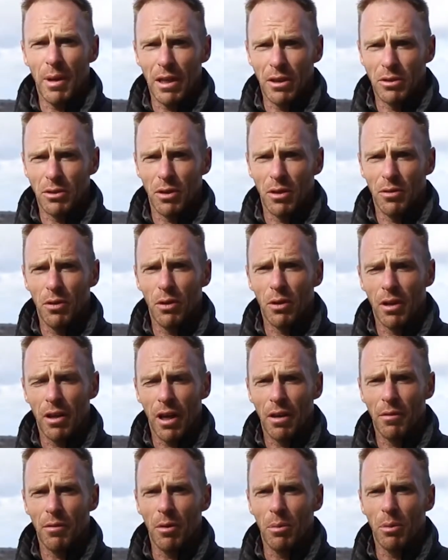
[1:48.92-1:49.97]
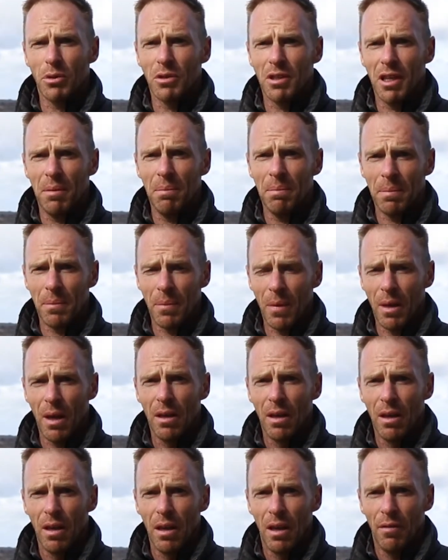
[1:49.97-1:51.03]
manager of the Falkland Island football team.
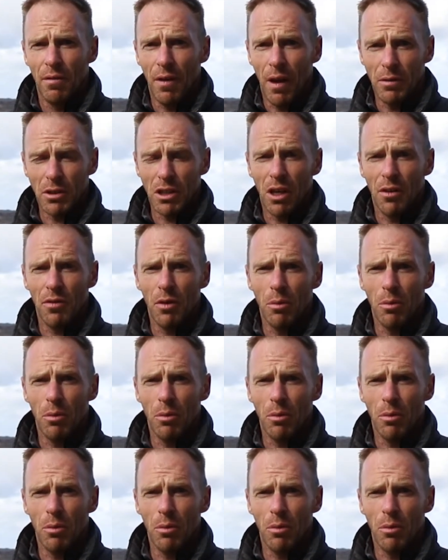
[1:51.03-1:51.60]
Five-a-side